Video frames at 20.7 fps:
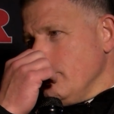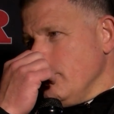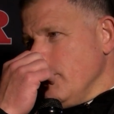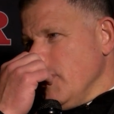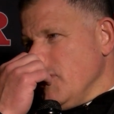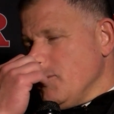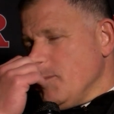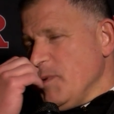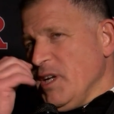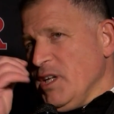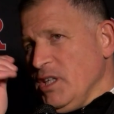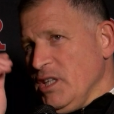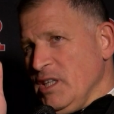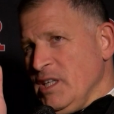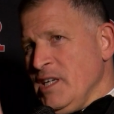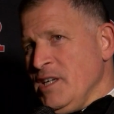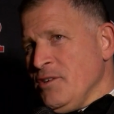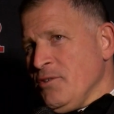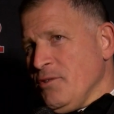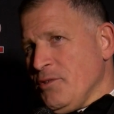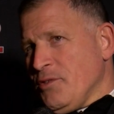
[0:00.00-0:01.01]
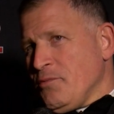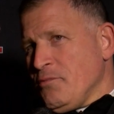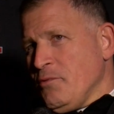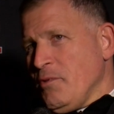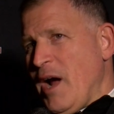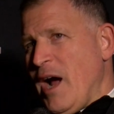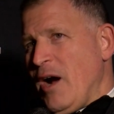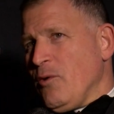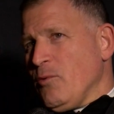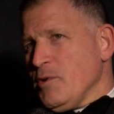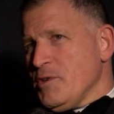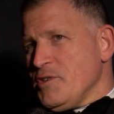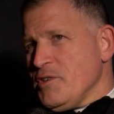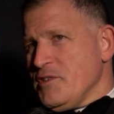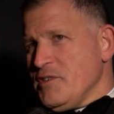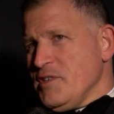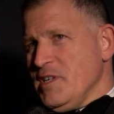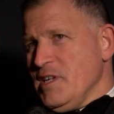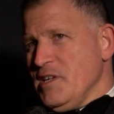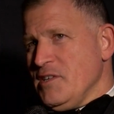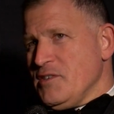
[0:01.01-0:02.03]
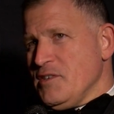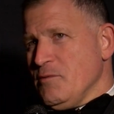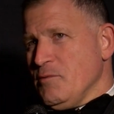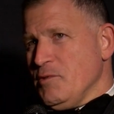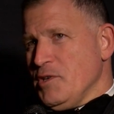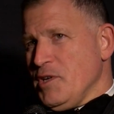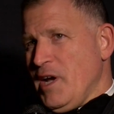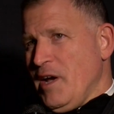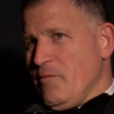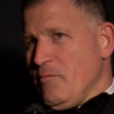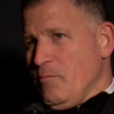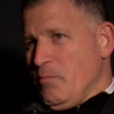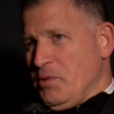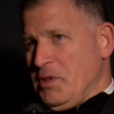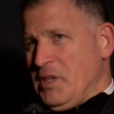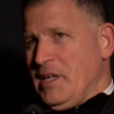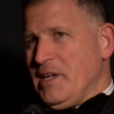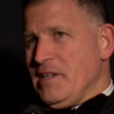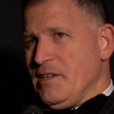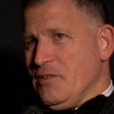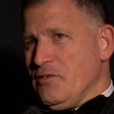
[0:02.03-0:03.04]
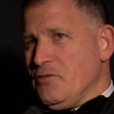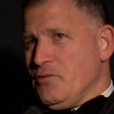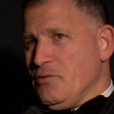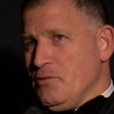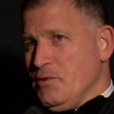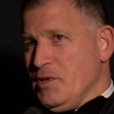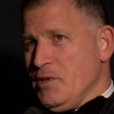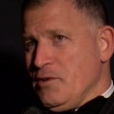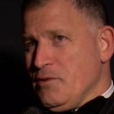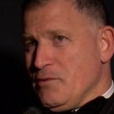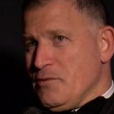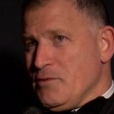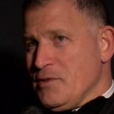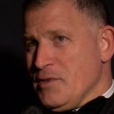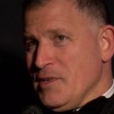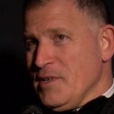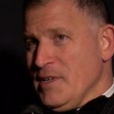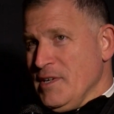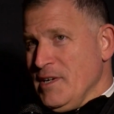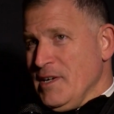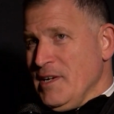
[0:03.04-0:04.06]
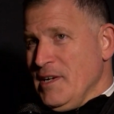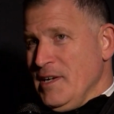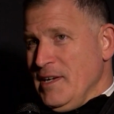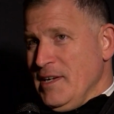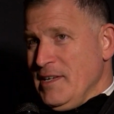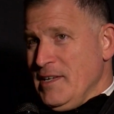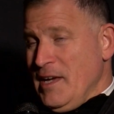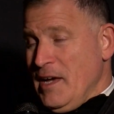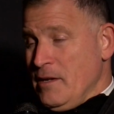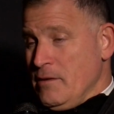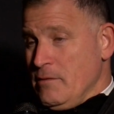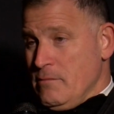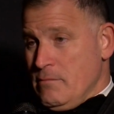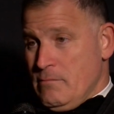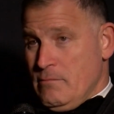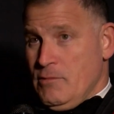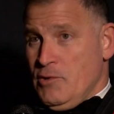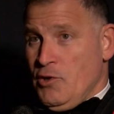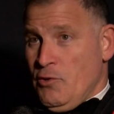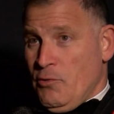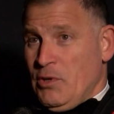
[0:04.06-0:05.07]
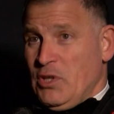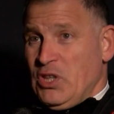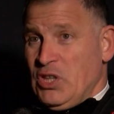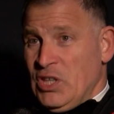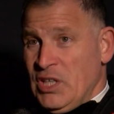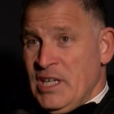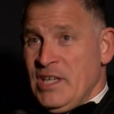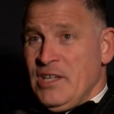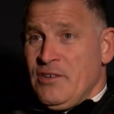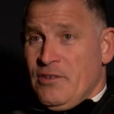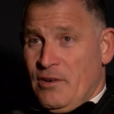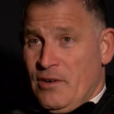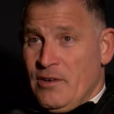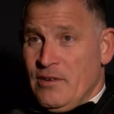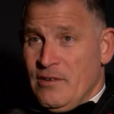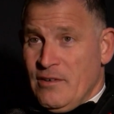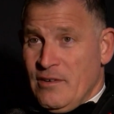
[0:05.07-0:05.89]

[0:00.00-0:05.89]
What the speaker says: He's been a leader throughout, which isn't easy. When you haven't played in 2 years, yet you're a leader,